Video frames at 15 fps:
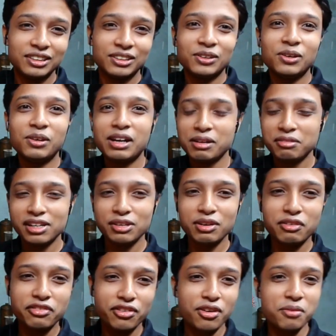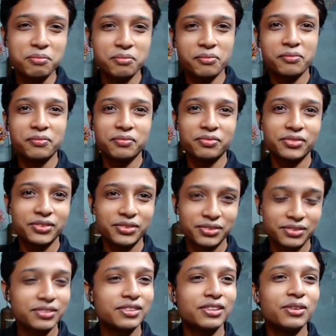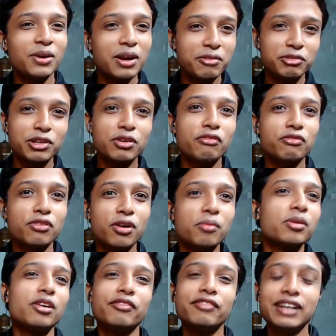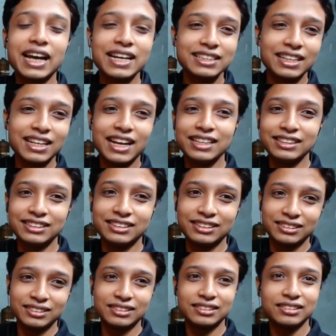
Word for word: Wherever you are from, wherever you are from, you have nice lights